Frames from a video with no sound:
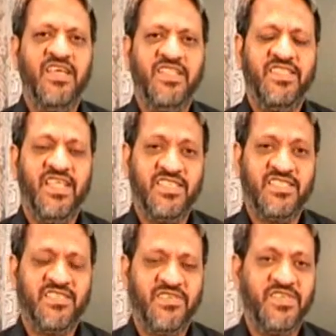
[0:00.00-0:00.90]

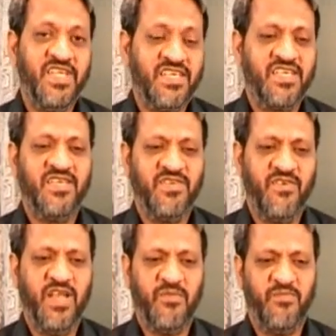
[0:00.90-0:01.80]
This great
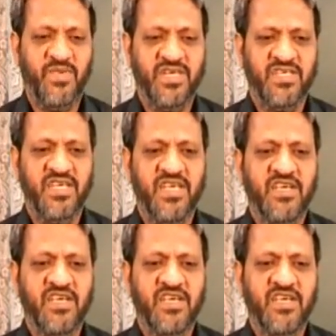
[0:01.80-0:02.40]
development